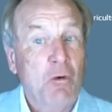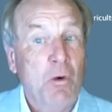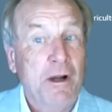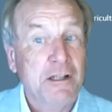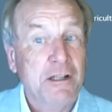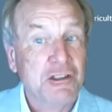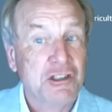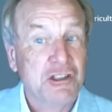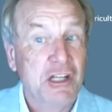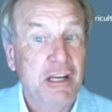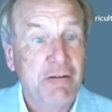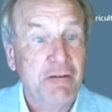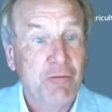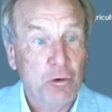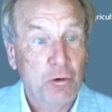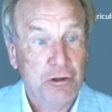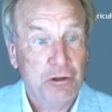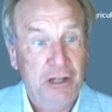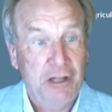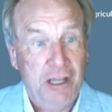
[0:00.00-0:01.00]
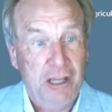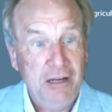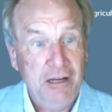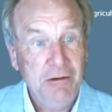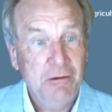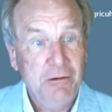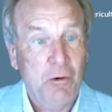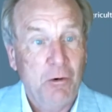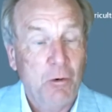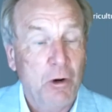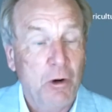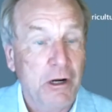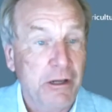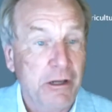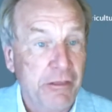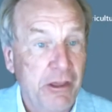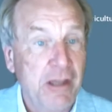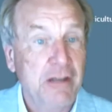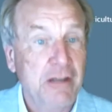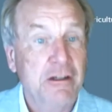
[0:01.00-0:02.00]
Wednesday for today. We want to
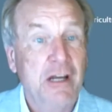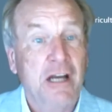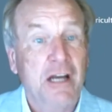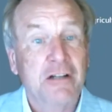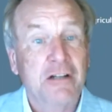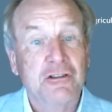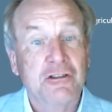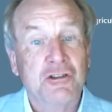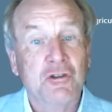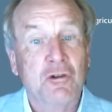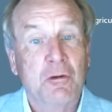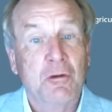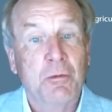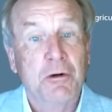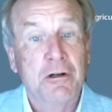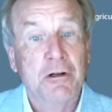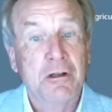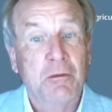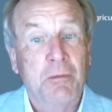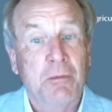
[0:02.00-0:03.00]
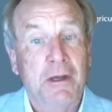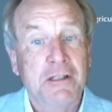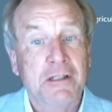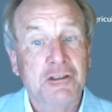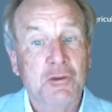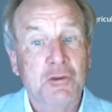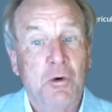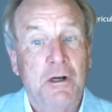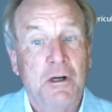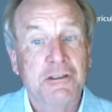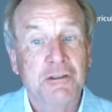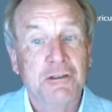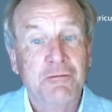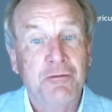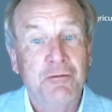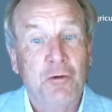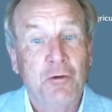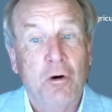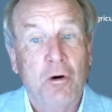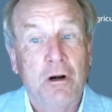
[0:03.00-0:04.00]
thank Dr. Studelberg and Ben Swanson
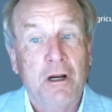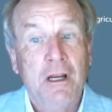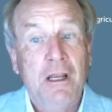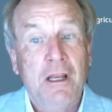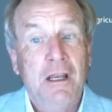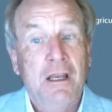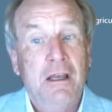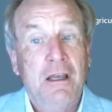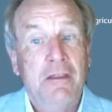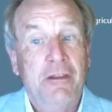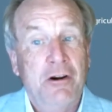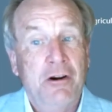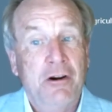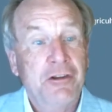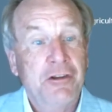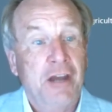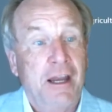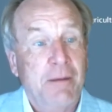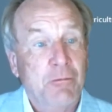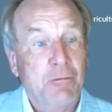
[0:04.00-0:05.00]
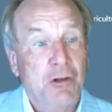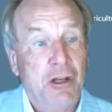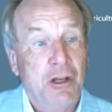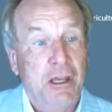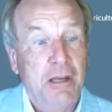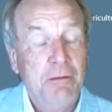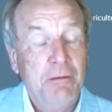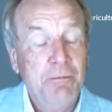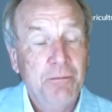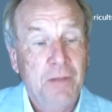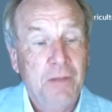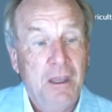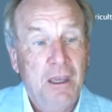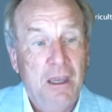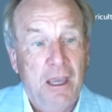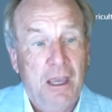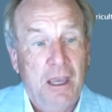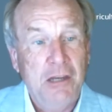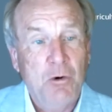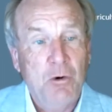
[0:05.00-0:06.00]
for their time today.
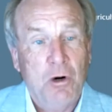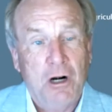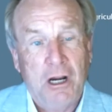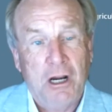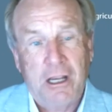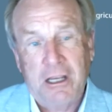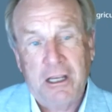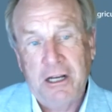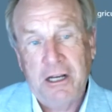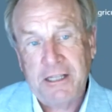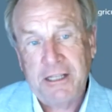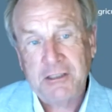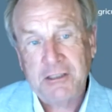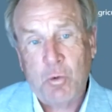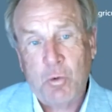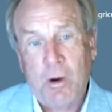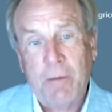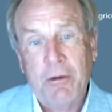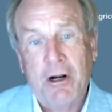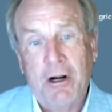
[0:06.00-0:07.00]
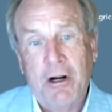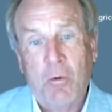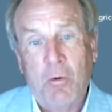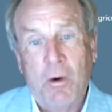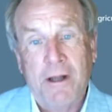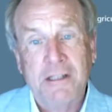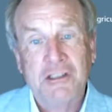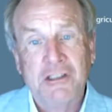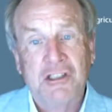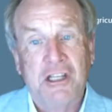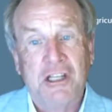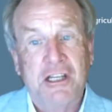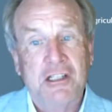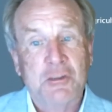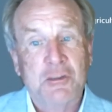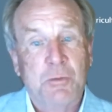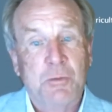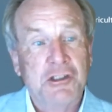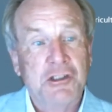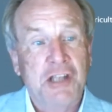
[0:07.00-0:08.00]
AURI Connects Webinar Wednesday
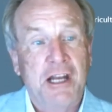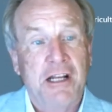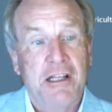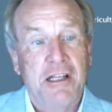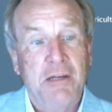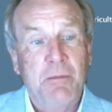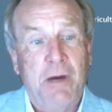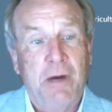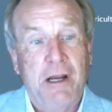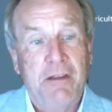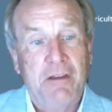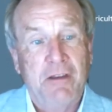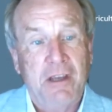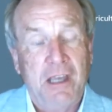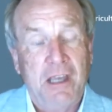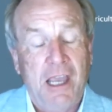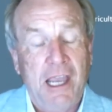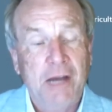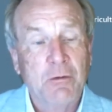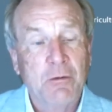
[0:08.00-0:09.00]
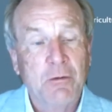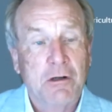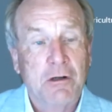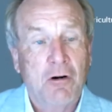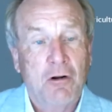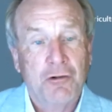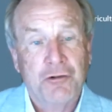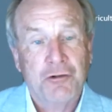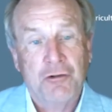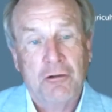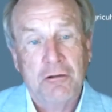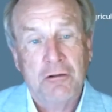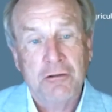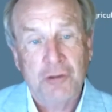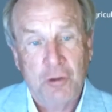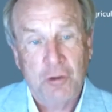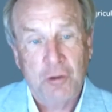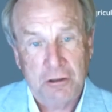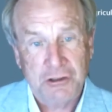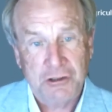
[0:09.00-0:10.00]
is presented by the Agricultural
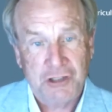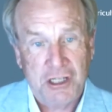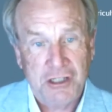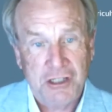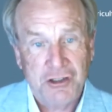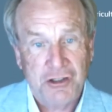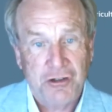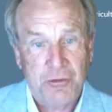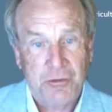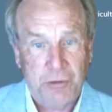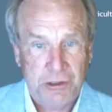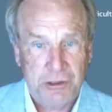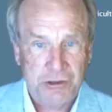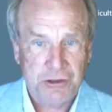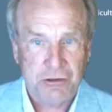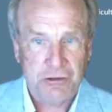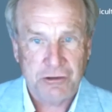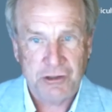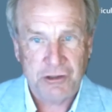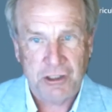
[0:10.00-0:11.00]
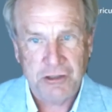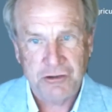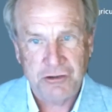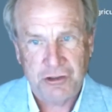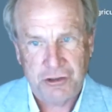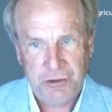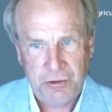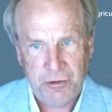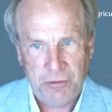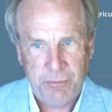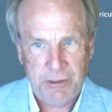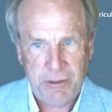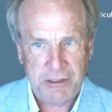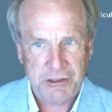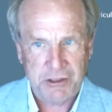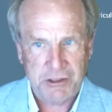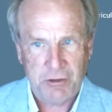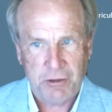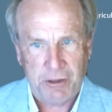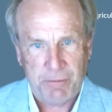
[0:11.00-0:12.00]
Utilization Research Institute of
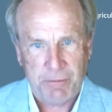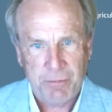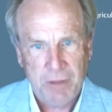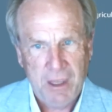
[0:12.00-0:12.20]
Minnesota.